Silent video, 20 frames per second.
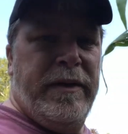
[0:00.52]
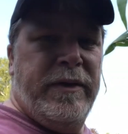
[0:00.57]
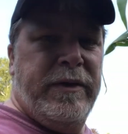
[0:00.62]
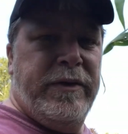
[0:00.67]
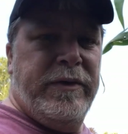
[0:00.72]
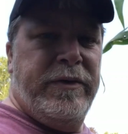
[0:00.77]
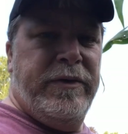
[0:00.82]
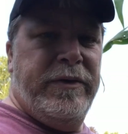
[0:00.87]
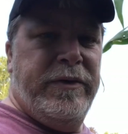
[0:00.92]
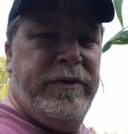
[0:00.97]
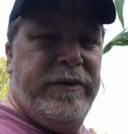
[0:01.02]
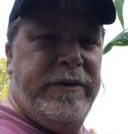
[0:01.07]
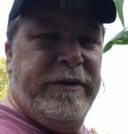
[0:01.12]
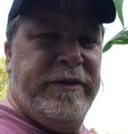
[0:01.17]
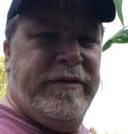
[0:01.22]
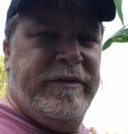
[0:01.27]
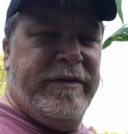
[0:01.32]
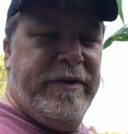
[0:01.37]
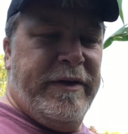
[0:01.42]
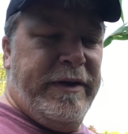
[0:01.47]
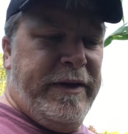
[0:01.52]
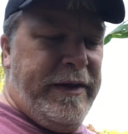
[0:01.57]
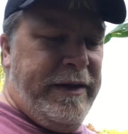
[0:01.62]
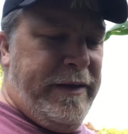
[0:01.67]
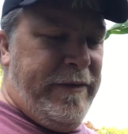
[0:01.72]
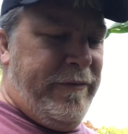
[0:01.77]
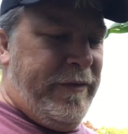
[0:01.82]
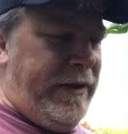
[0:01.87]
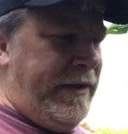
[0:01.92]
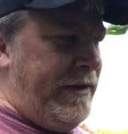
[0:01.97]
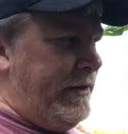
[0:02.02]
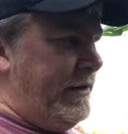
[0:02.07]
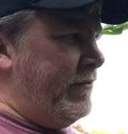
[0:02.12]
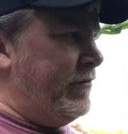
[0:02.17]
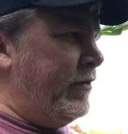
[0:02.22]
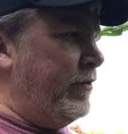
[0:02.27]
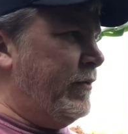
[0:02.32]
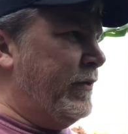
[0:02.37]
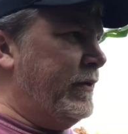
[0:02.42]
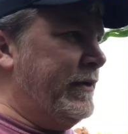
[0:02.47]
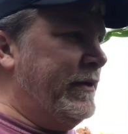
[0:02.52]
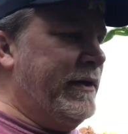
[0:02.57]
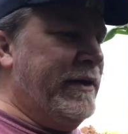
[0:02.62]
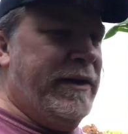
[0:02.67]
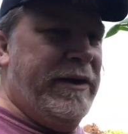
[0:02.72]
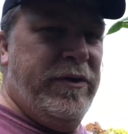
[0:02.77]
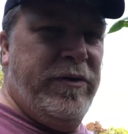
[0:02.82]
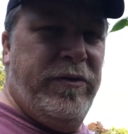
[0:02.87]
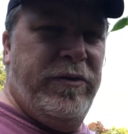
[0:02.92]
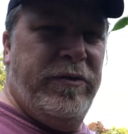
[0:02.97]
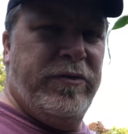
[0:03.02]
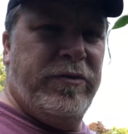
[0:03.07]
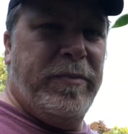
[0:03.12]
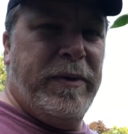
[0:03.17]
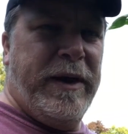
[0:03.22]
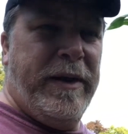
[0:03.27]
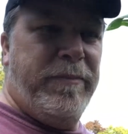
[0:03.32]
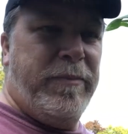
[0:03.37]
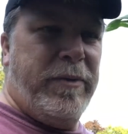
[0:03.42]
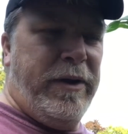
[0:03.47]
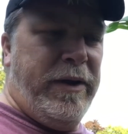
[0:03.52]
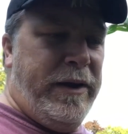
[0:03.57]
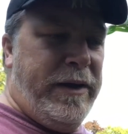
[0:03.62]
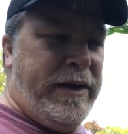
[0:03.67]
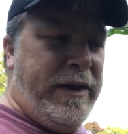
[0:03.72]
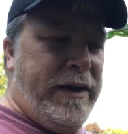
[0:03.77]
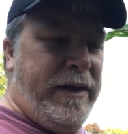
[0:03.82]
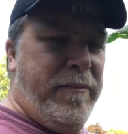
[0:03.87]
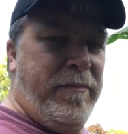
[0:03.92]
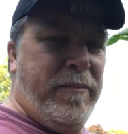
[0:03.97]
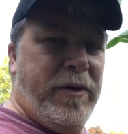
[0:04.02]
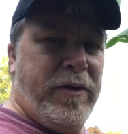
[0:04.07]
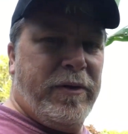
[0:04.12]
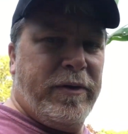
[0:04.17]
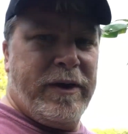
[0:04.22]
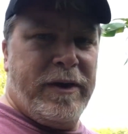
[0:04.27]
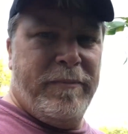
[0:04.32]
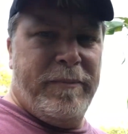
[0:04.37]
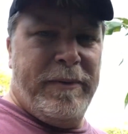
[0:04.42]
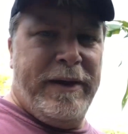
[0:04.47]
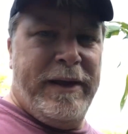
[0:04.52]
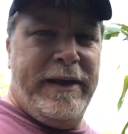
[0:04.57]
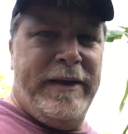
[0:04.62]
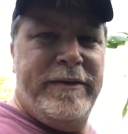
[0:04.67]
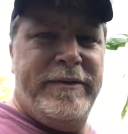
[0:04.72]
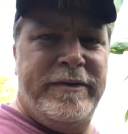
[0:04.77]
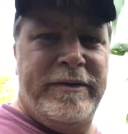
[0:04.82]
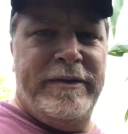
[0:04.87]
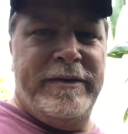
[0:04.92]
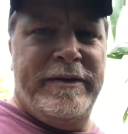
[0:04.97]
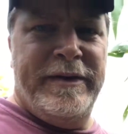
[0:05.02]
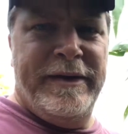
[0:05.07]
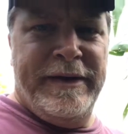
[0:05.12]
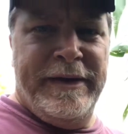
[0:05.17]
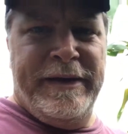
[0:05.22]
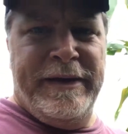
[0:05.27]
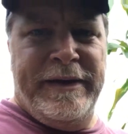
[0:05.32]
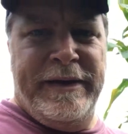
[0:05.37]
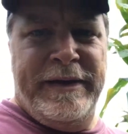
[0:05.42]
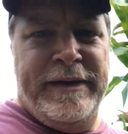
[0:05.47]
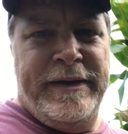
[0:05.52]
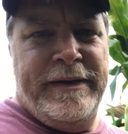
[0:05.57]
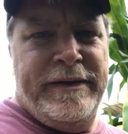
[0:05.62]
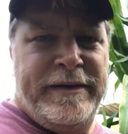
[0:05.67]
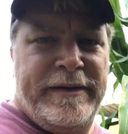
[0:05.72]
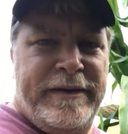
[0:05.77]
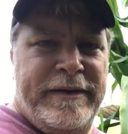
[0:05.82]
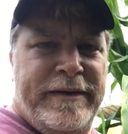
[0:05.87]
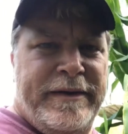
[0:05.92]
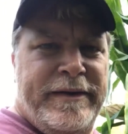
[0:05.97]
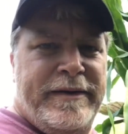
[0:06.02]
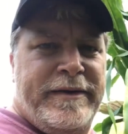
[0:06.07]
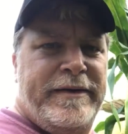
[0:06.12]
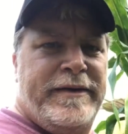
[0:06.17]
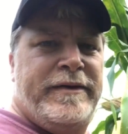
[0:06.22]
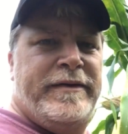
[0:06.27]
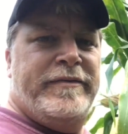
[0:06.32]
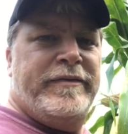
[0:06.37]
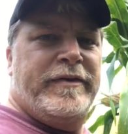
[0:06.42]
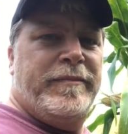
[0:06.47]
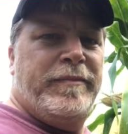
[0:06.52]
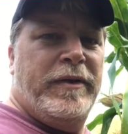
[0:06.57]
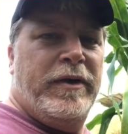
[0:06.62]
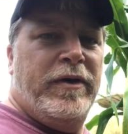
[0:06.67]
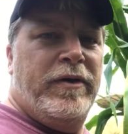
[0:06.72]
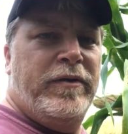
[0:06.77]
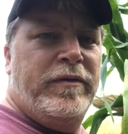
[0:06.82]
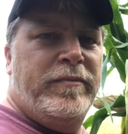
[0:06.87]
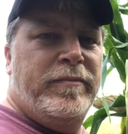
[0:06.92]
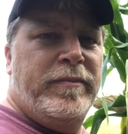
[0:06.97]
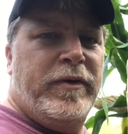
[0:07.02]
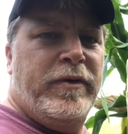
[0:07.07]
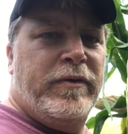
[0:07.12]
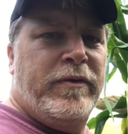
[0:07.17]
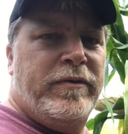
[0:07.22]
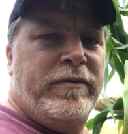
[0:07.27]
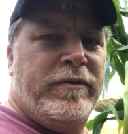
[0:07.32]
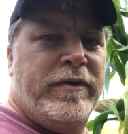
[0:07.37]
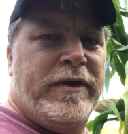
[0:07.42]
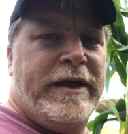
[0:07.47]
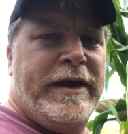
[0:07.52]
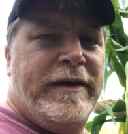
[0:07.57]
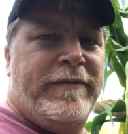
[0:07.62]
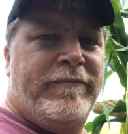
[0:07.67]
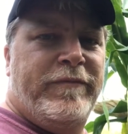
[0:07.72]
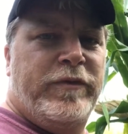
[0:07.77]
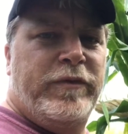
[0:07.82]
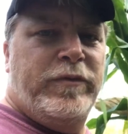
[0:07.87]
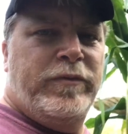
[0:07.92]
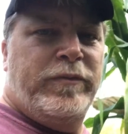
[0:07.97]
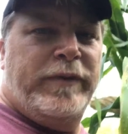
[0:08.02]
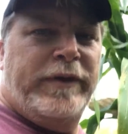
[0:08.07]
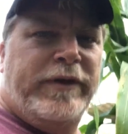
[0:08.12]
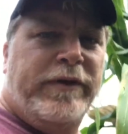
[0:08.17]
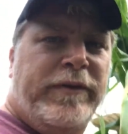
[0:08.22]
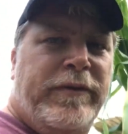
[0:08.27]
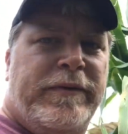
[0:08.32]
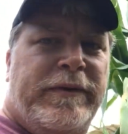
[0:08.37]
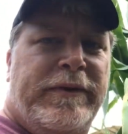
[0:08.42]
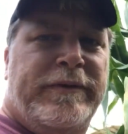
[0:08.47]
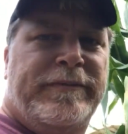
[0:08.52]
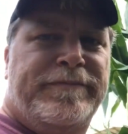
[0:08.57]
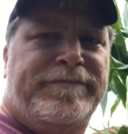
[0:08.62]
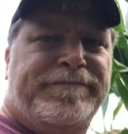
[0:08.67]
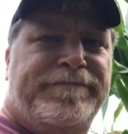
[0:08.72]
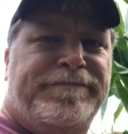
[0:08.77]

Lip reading: Good Sunday evening, everyone. Who's your Piper, aka Mark, coming at you from the Homegrown Cobfoolery corn.